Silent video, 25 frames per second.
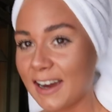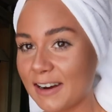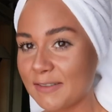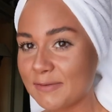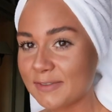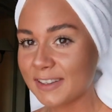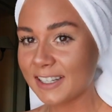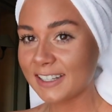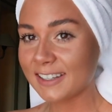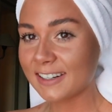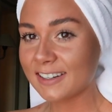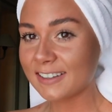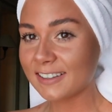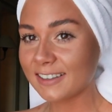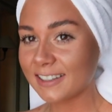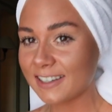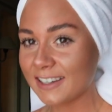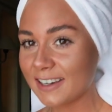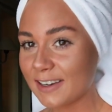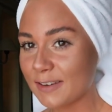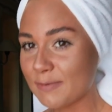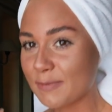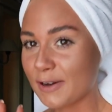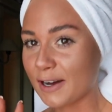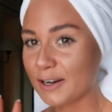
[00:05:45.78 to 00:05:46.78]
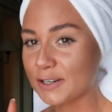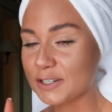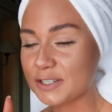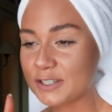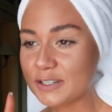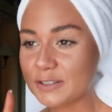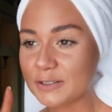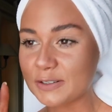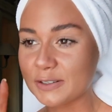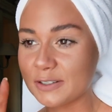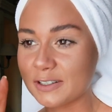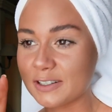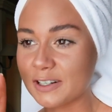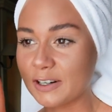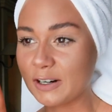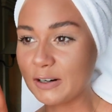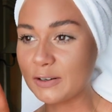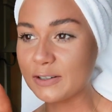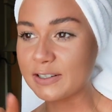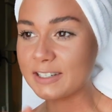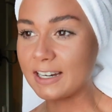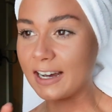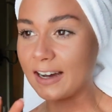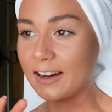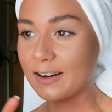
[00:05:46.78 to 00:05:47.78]
I'm literally about to
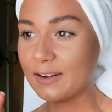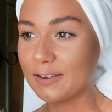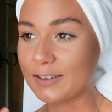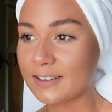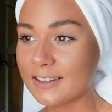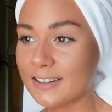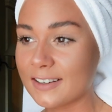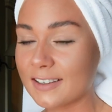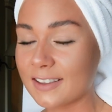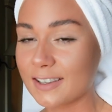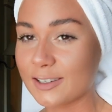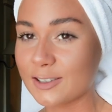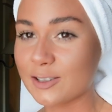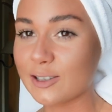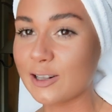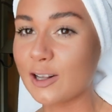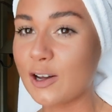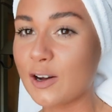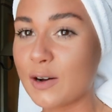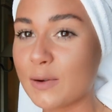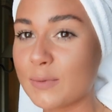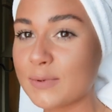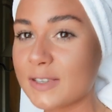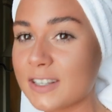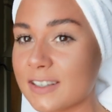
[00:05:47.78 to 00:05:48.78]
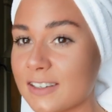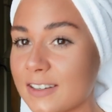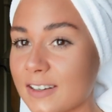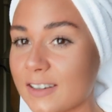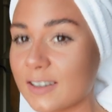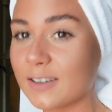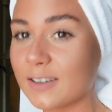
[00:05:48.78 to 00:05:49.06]
go down the slopes